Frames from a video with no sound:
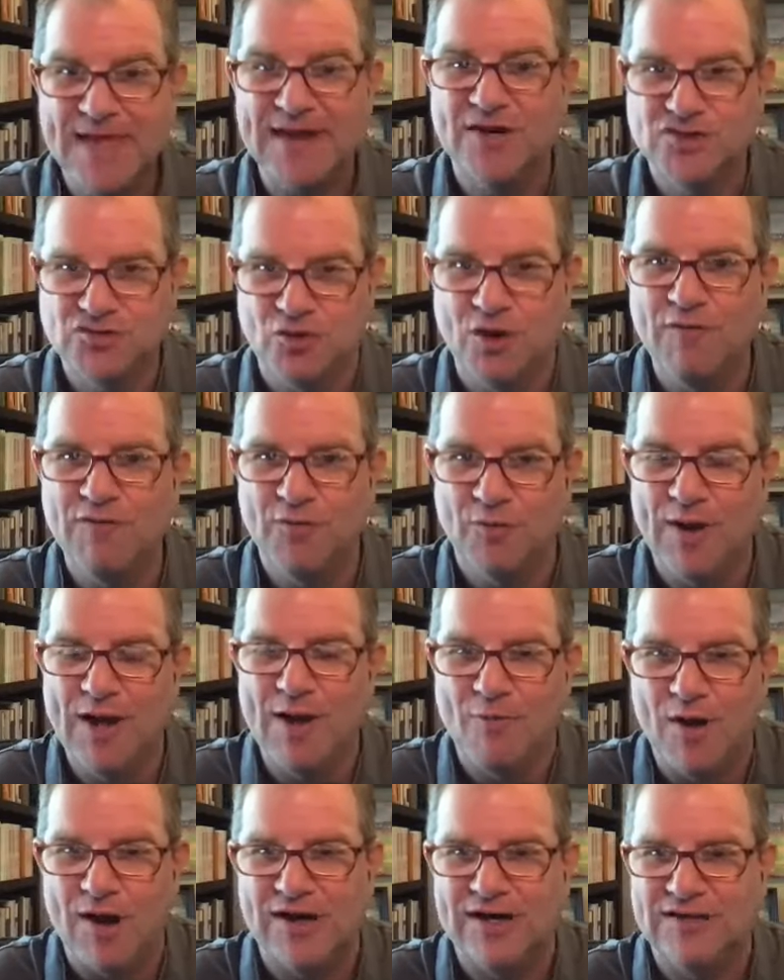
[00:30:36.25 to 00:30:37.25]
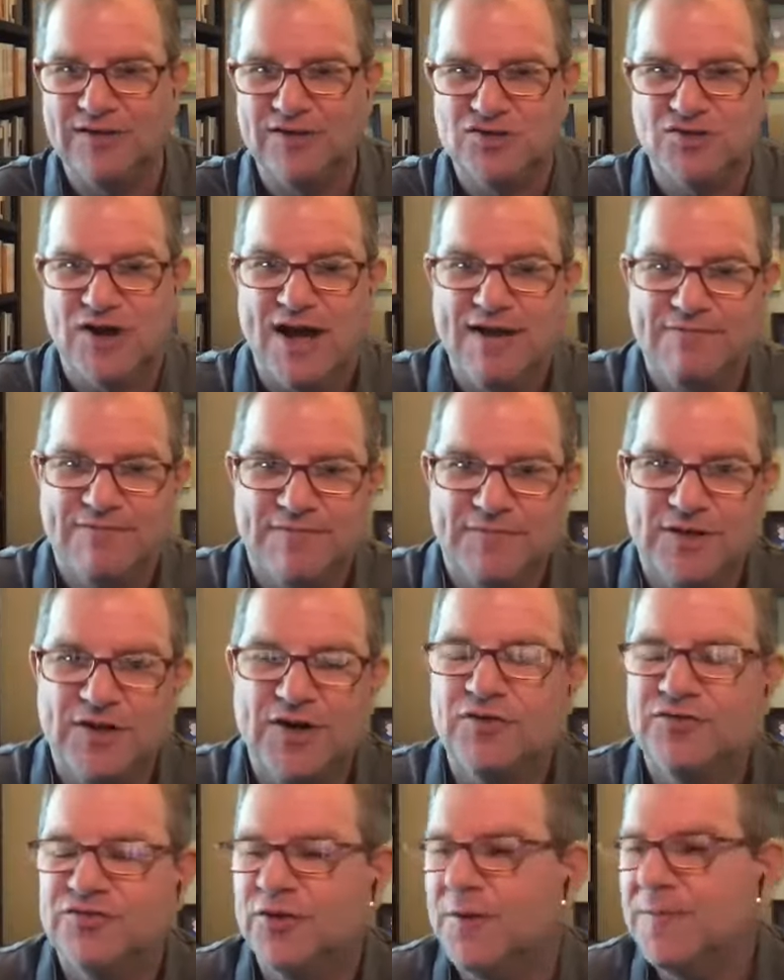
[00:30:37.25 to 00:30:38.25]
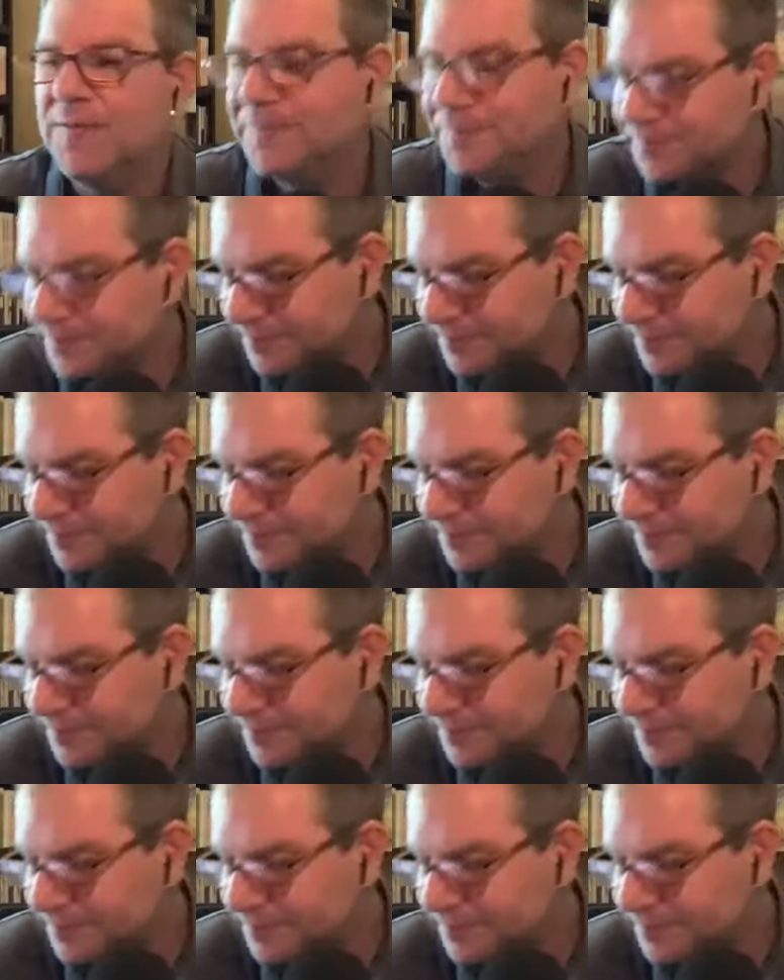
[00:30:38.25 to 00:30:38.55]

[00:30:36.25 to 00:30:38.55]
and it drove the way I wanted it to drive. You know, so